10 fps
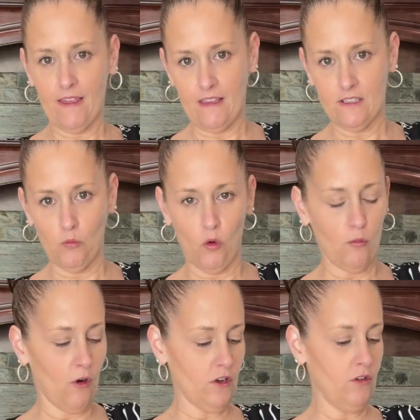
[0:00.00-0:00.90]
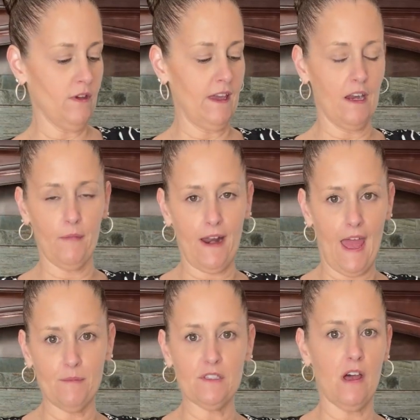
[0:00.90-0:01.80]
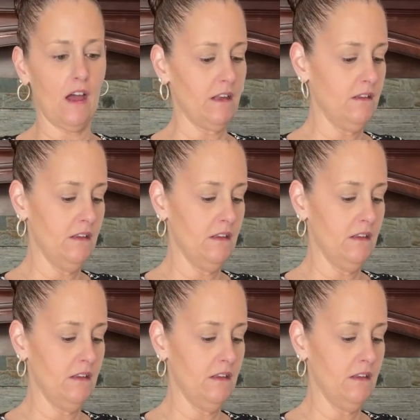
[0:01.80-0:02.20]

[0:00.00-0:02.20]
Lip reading: these in Walmart. You can get them on Amazon.